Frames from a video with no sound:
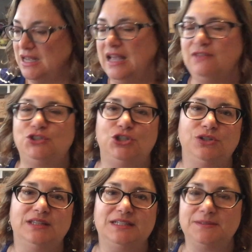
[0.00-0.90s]
I have to show
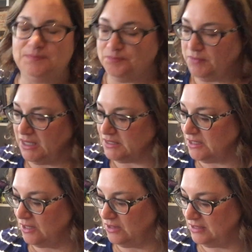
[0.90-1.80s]
you this because
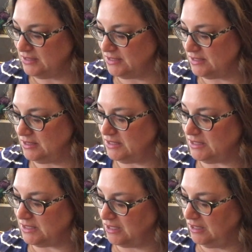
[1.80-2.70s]
this
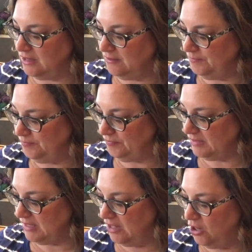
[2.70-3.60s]
is a little,
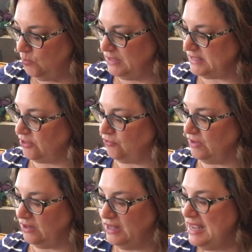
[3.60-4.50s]
always a
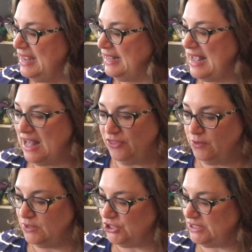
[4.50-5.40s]
thrill. Kathy,
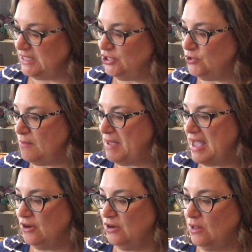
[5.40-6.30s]
when she sends you a
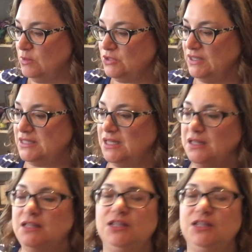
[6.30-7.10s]
pattern, always writes a little